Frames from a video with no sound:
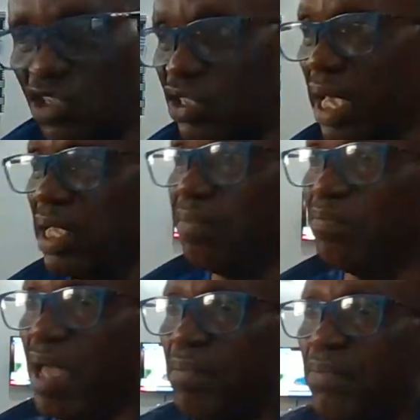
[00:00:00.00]

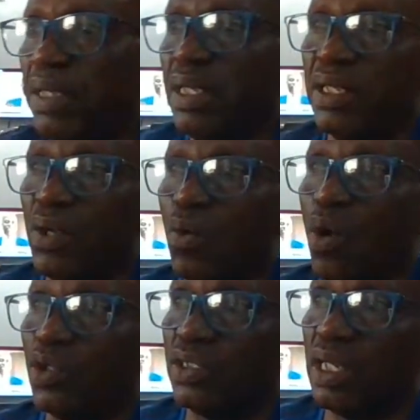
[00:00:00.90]
saying maybe
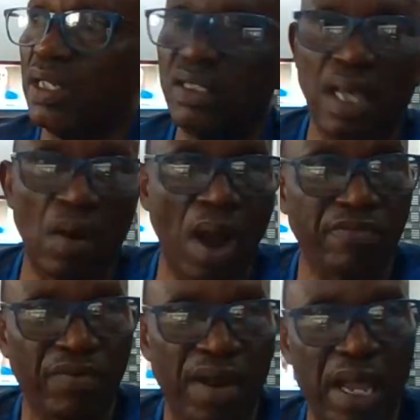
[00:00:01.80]
he's
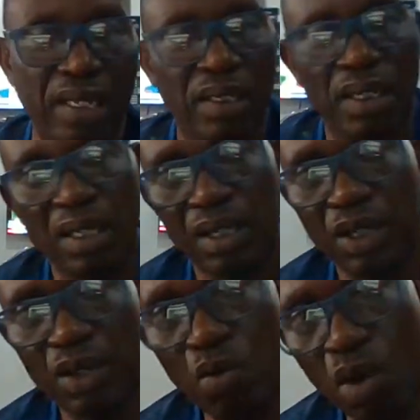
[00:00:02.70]
our friend, he